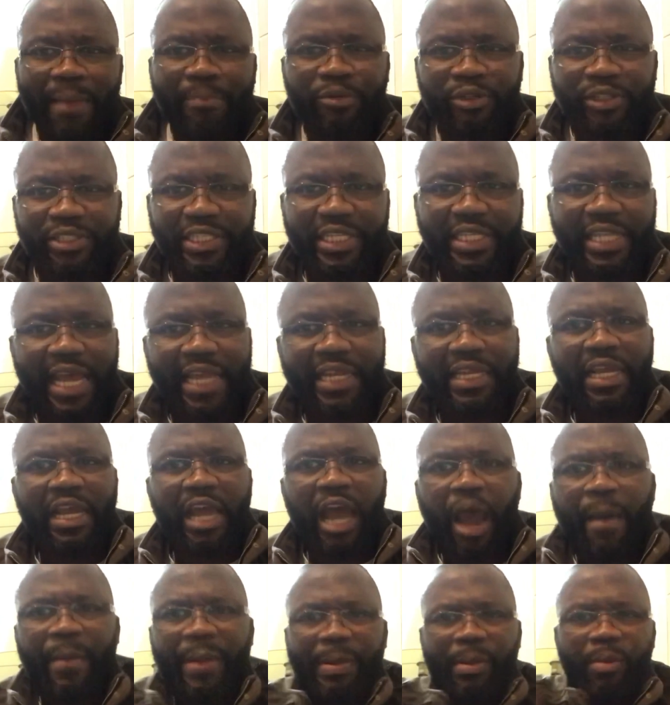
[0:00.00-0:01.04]
to see that?
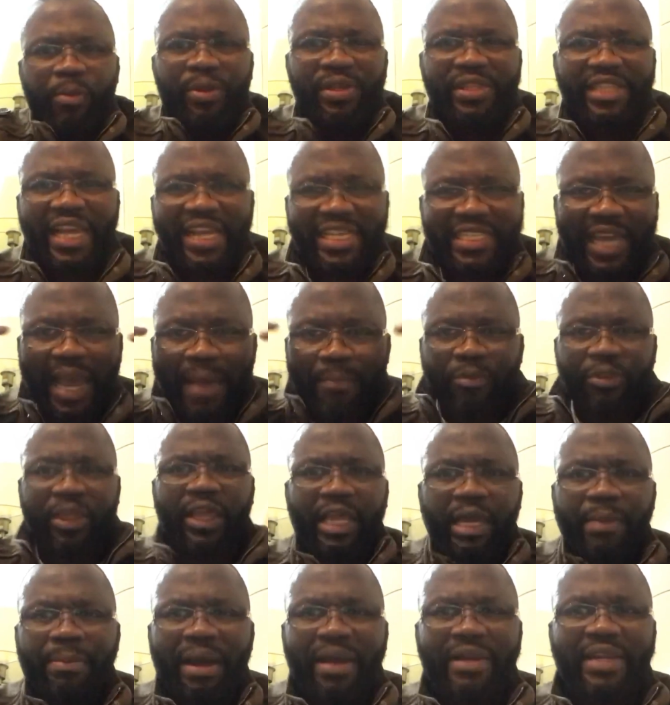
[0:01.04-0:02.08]
How many people will take time to think
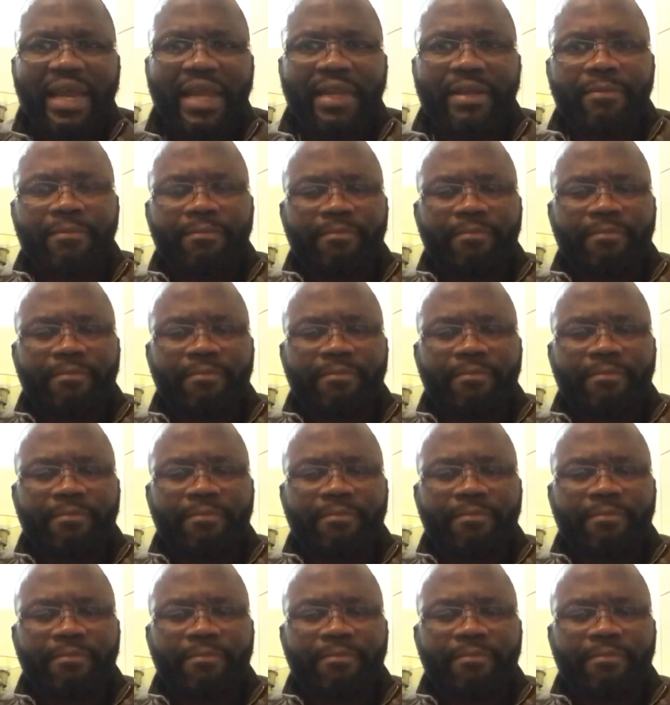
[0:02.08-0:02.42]
about that?